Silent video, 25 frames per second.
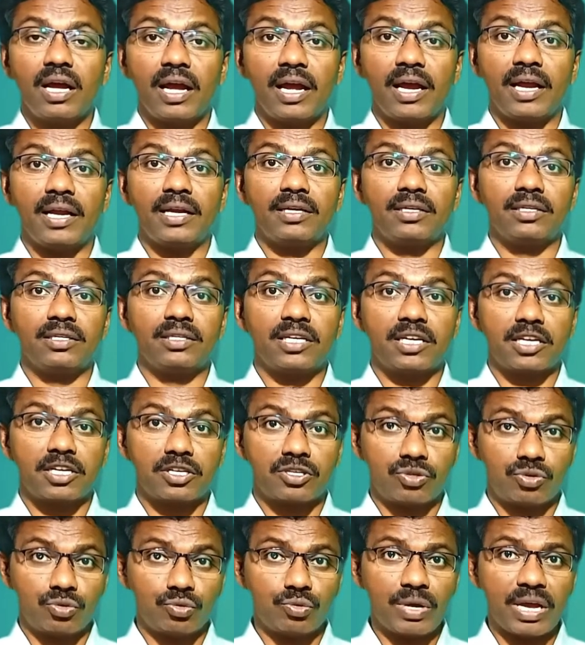and there
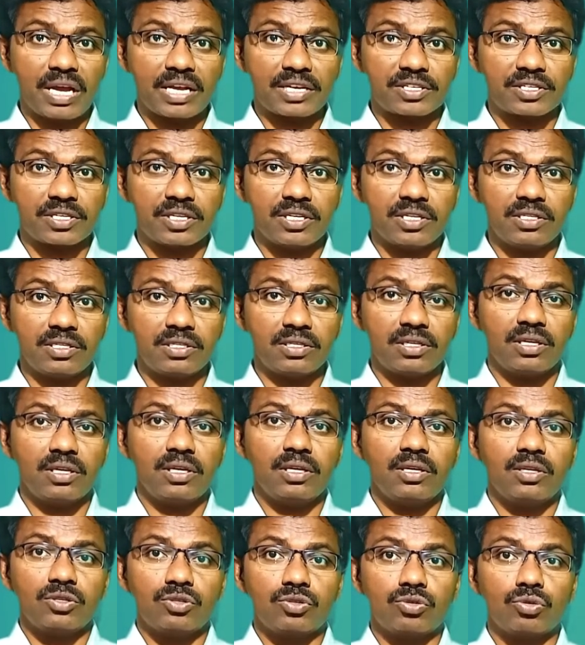are two actions,
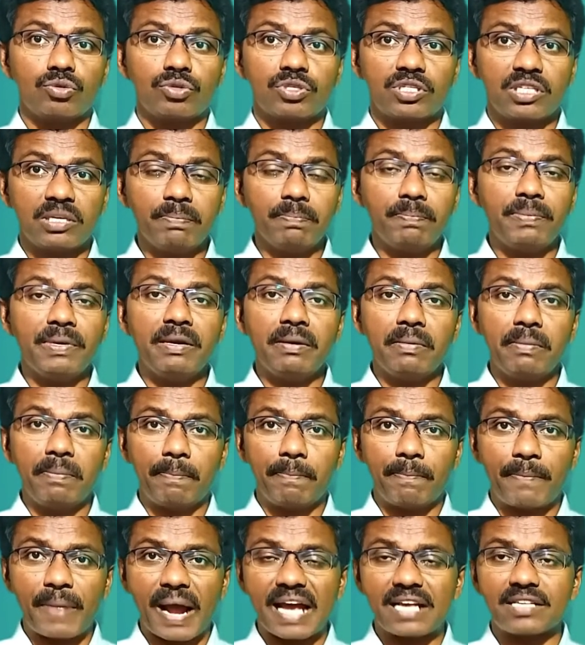so
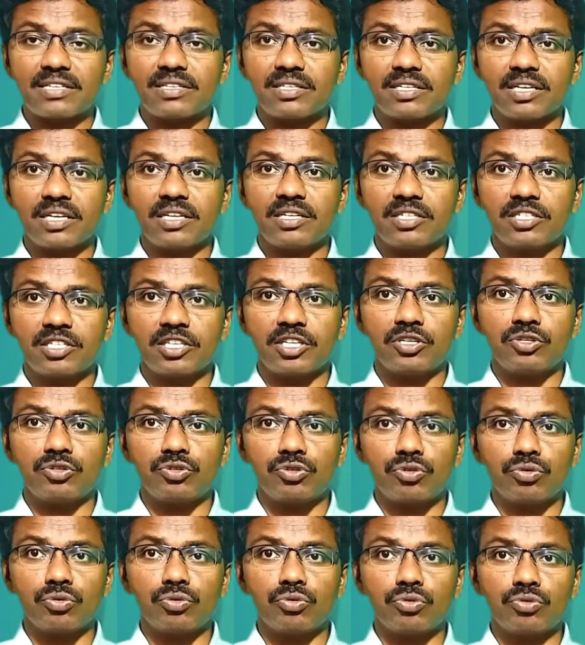simple past tense
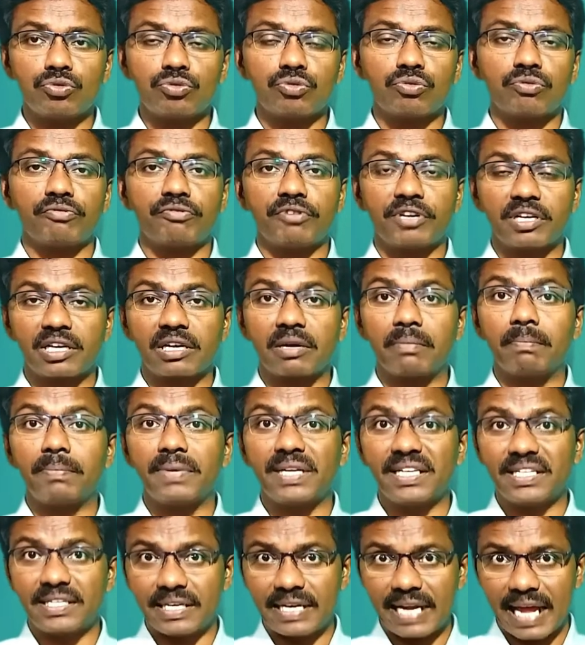is used for
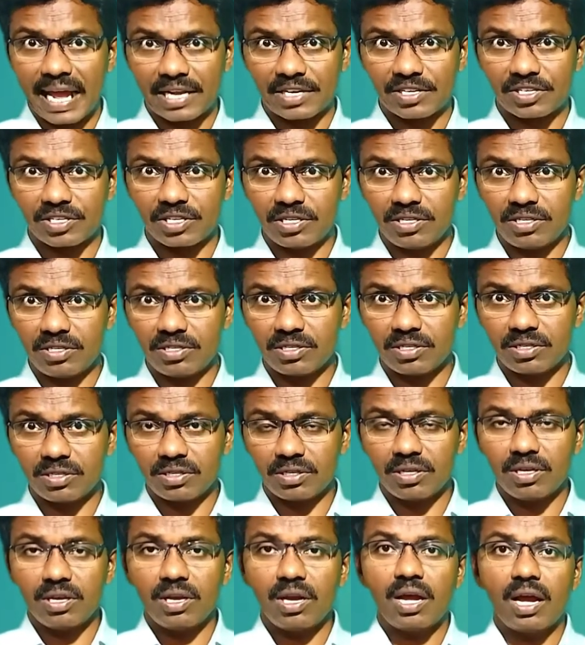completed actions
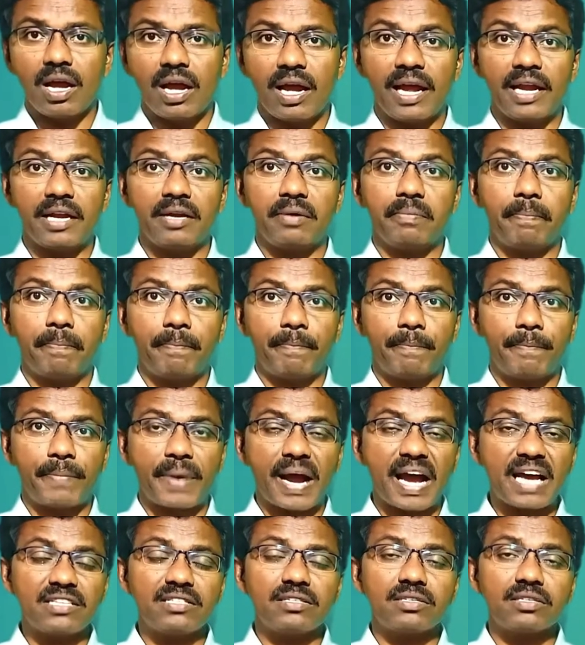and
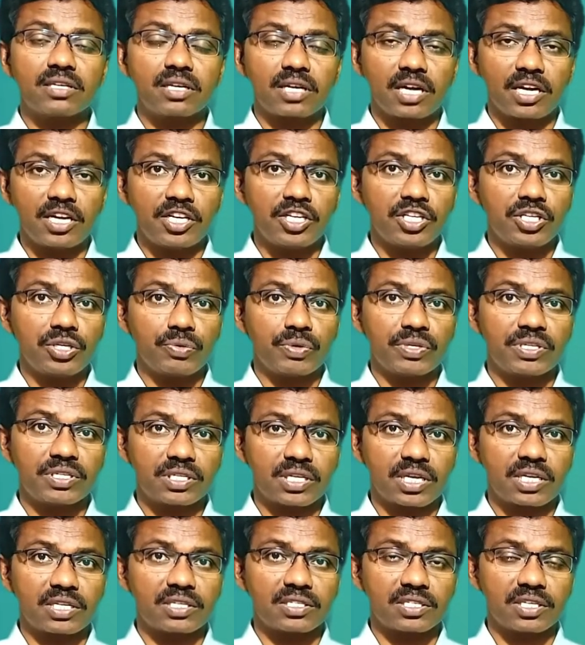past continuous
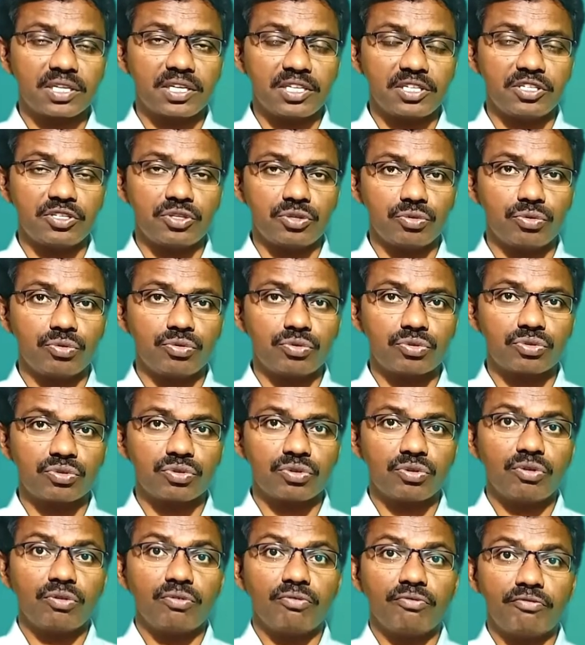tense is used
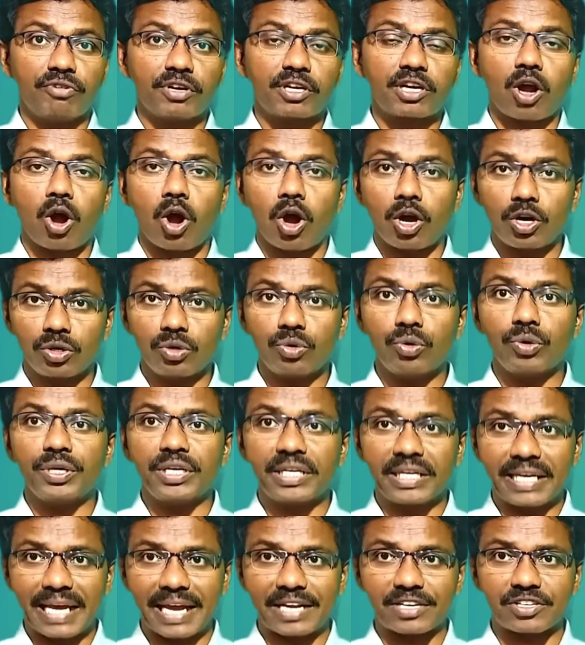for
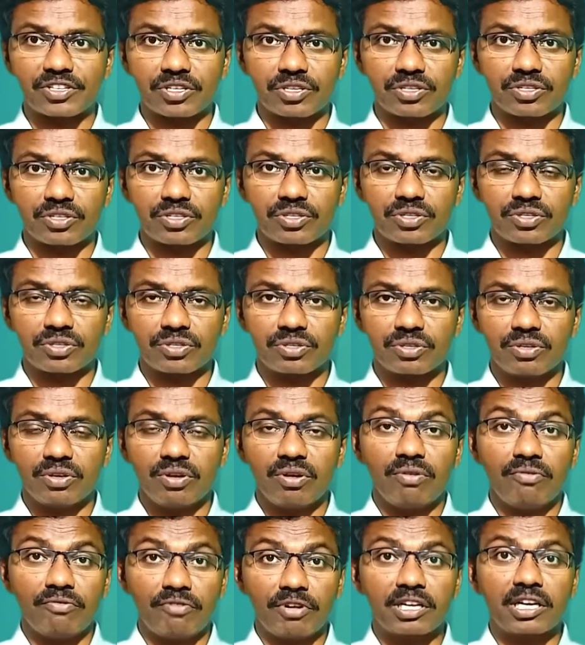ongoing actions,
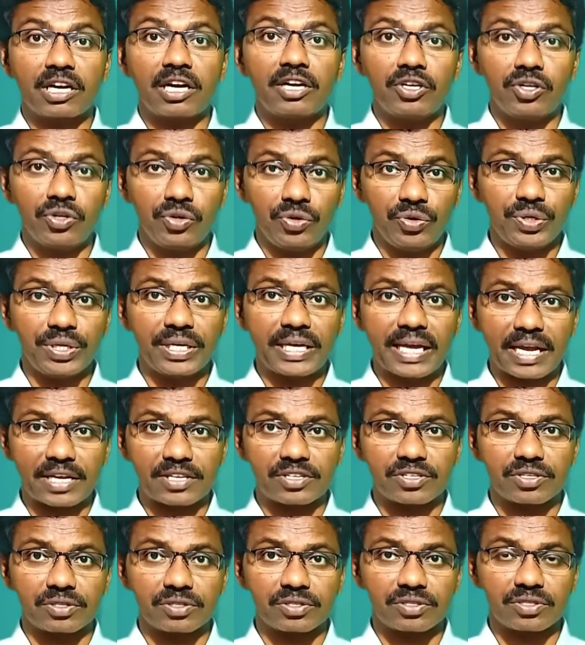for continuing
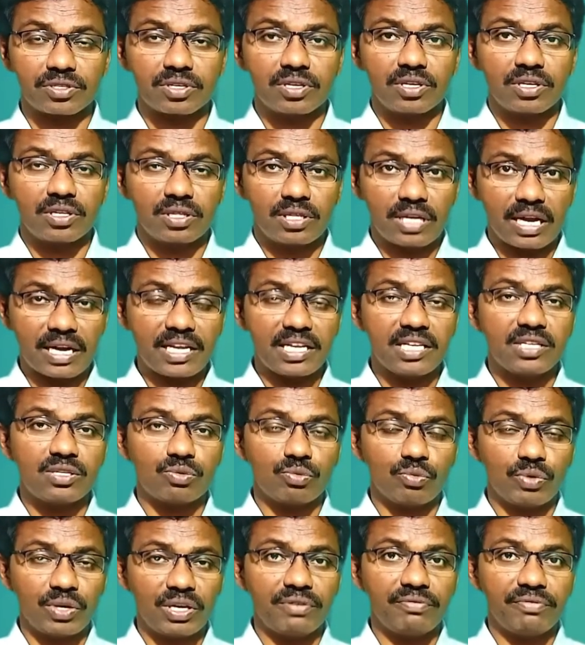actions. That
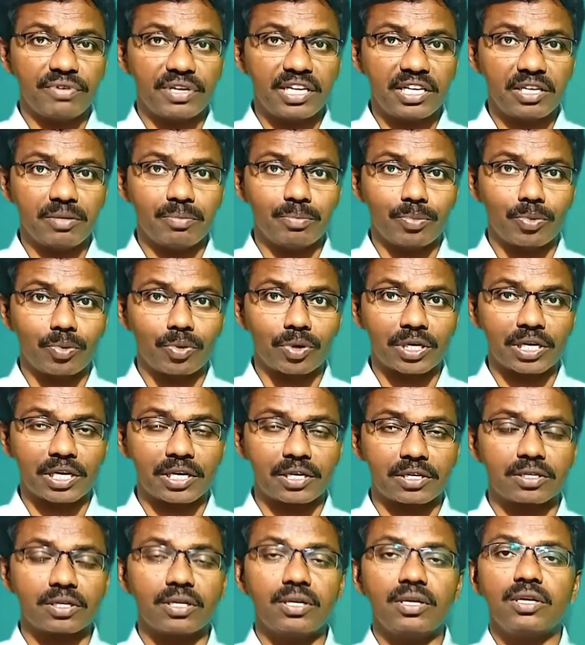is very, very
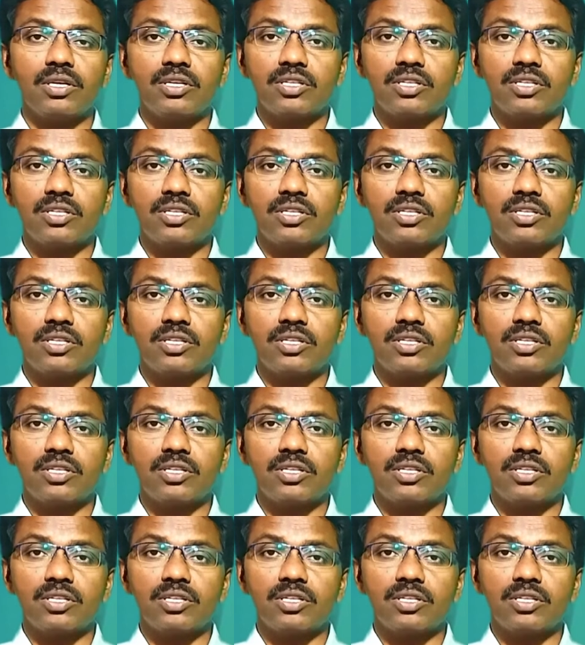important.